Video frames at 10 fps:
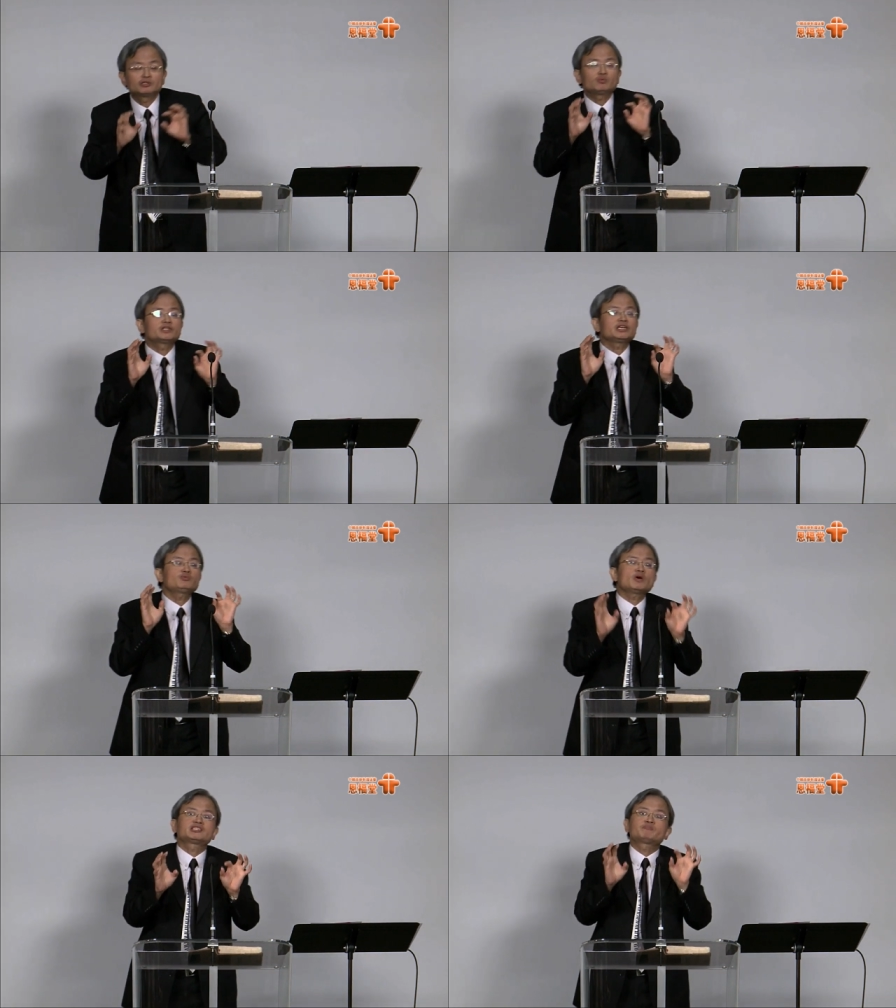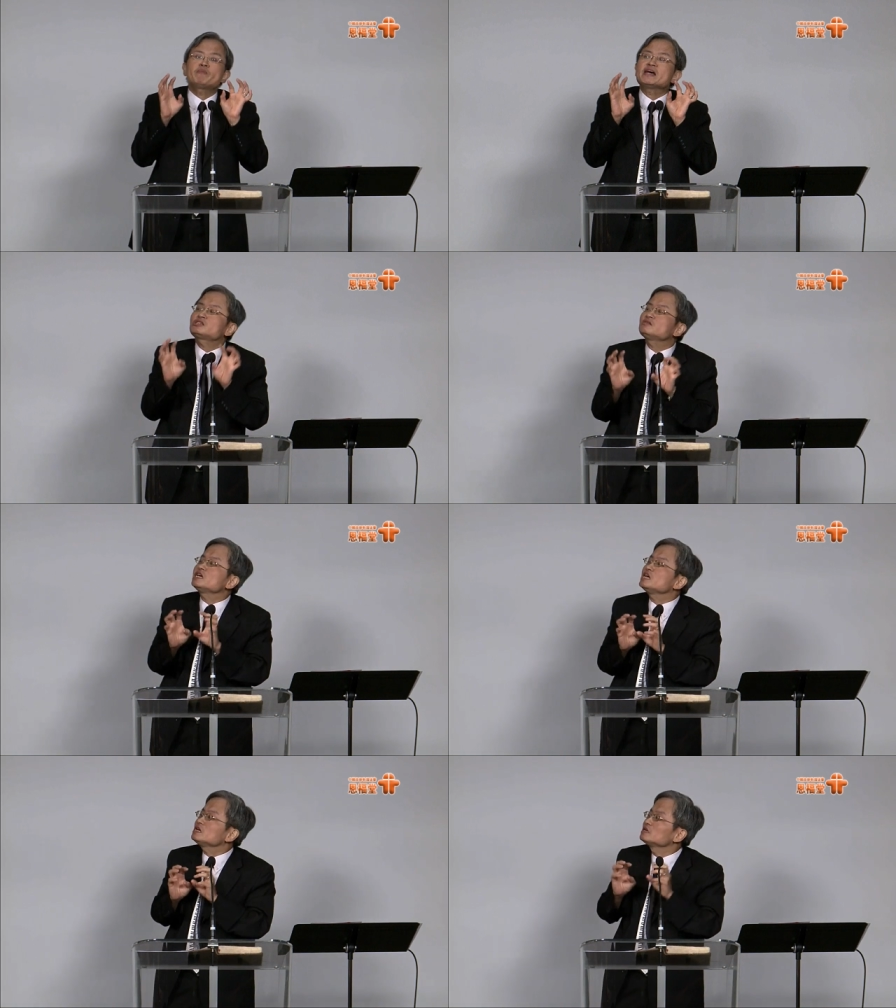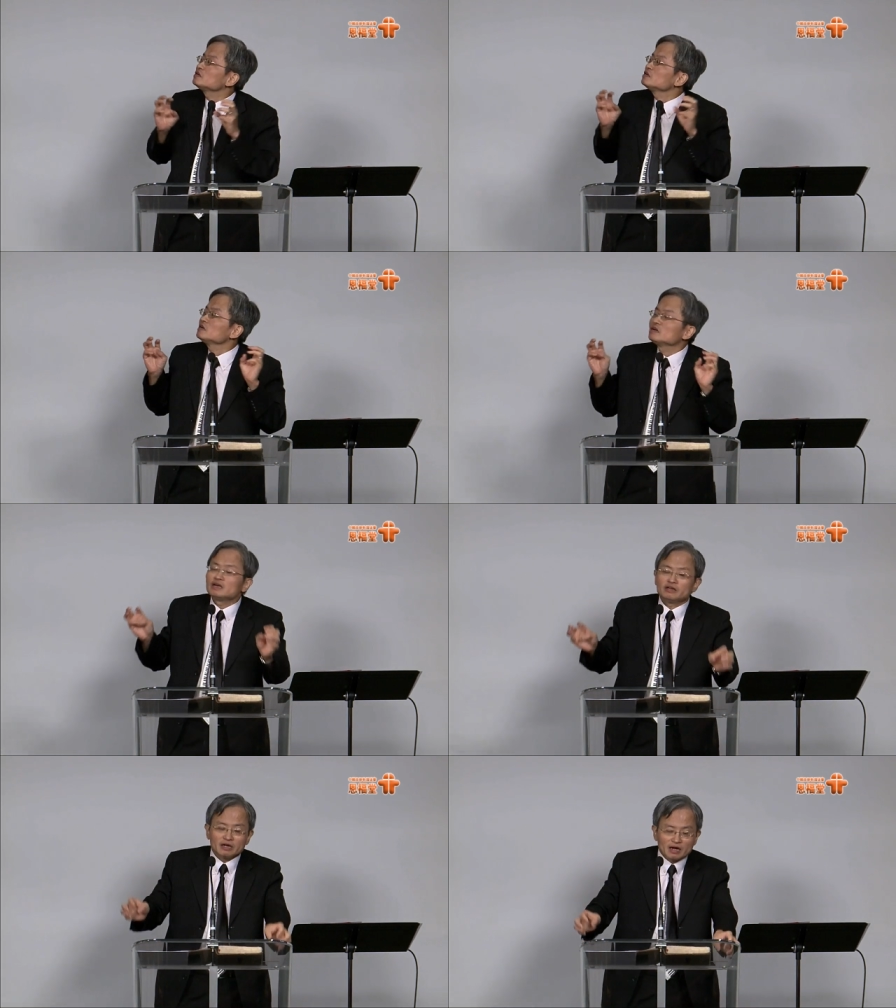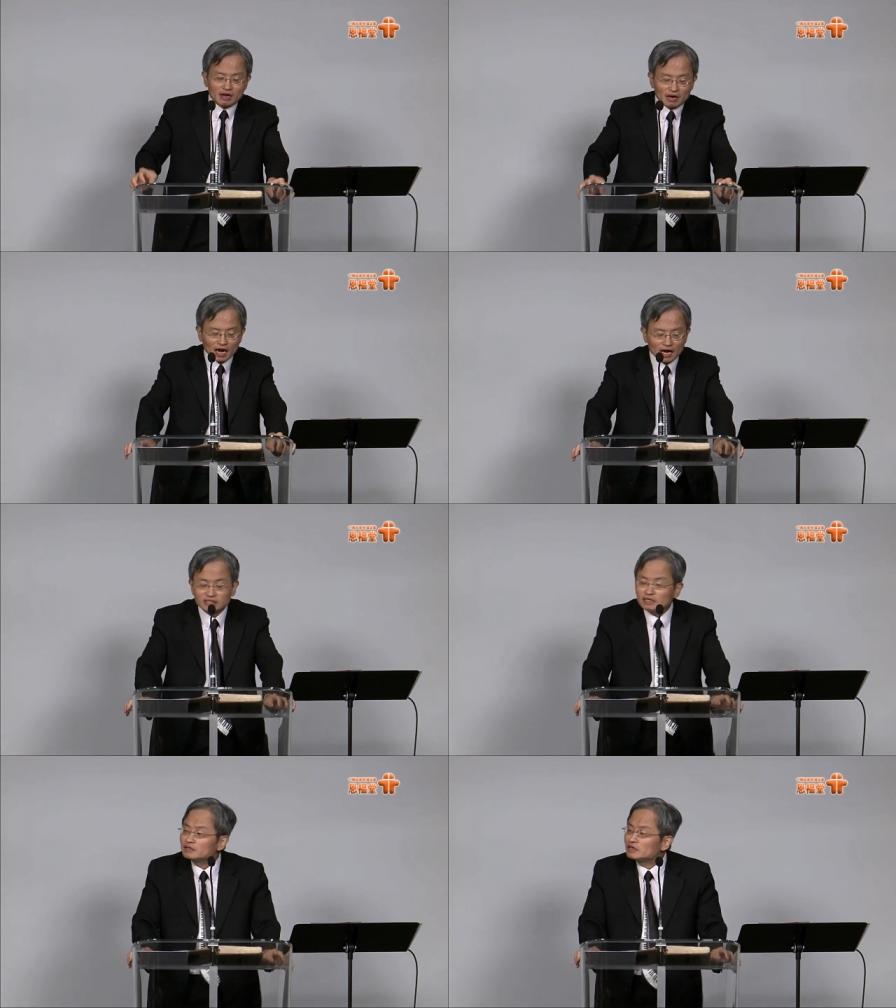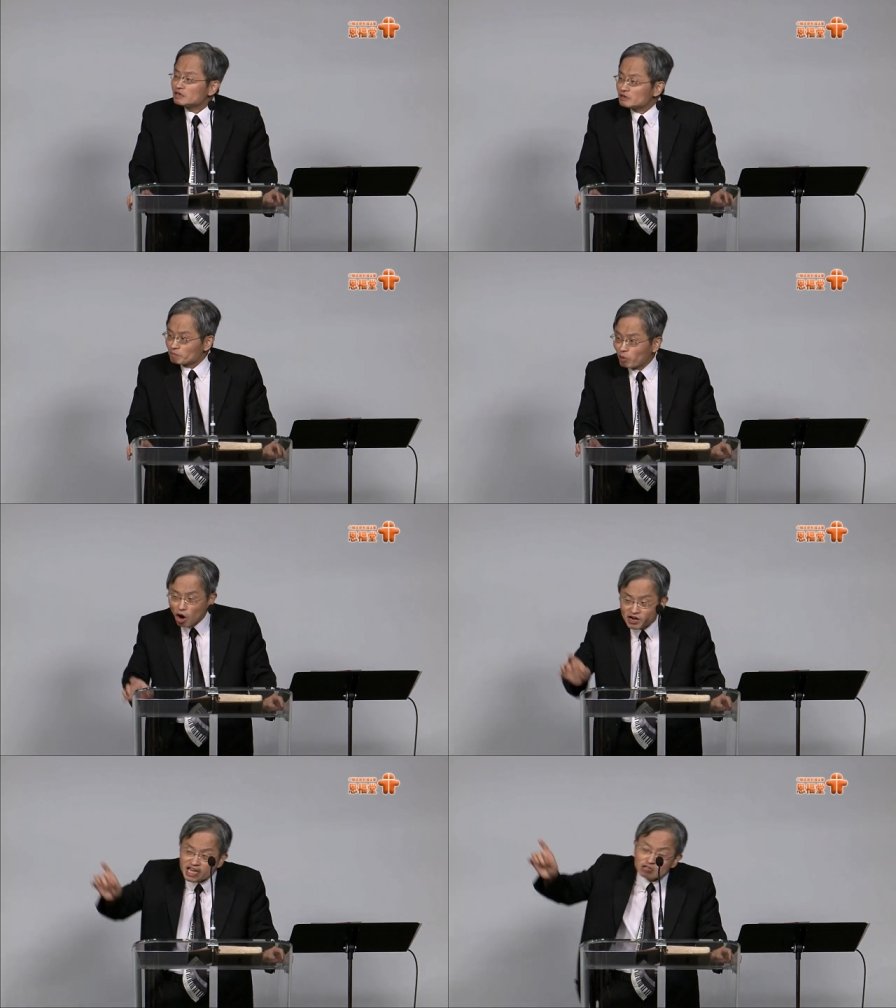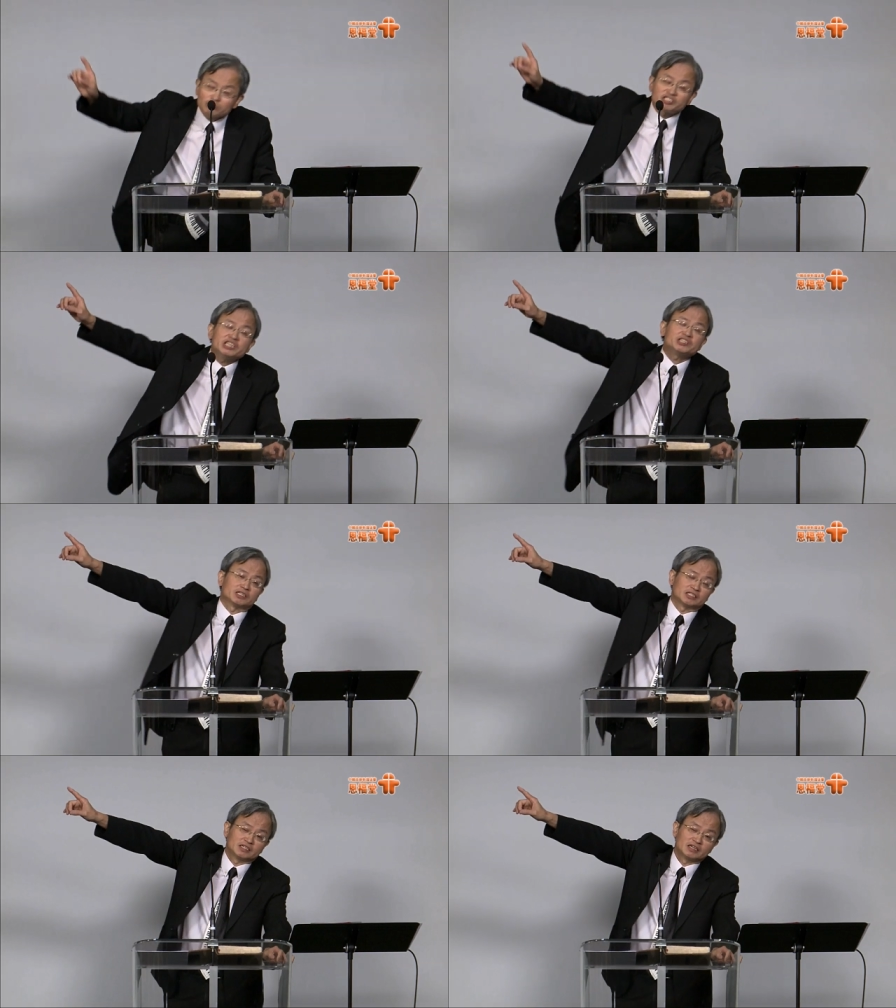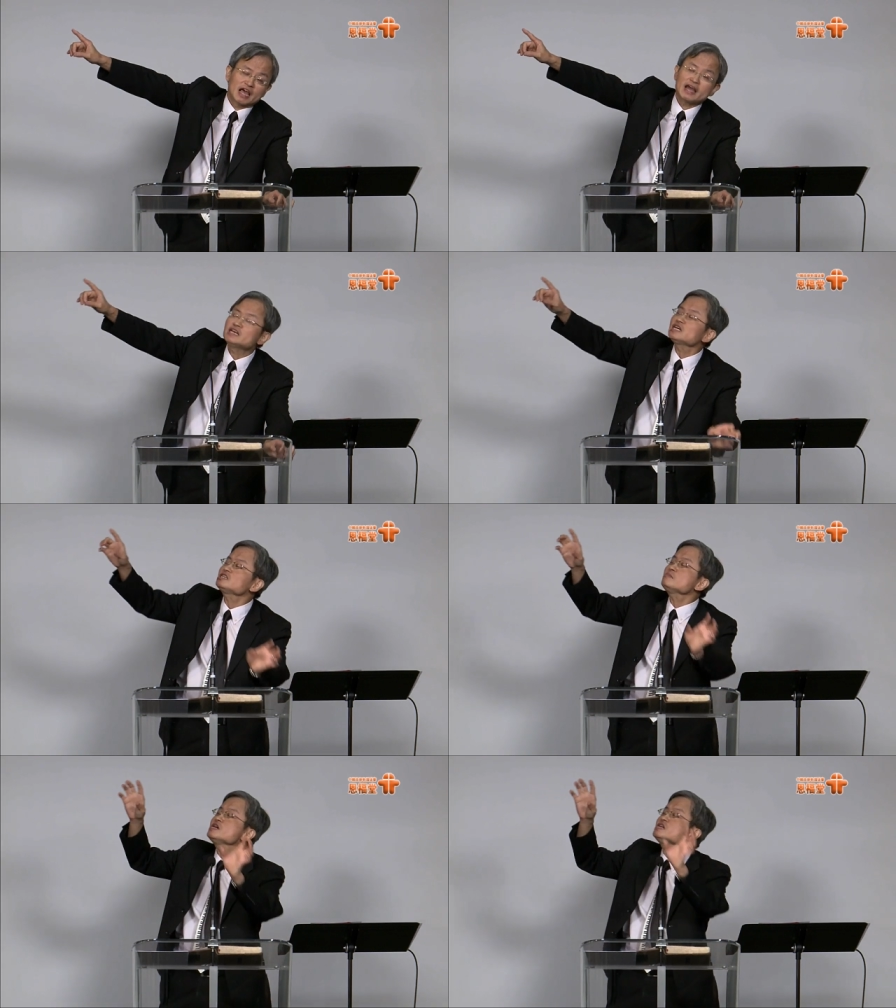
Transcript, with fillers: this was specially uh, pointing to Jesus. And it doesn't mean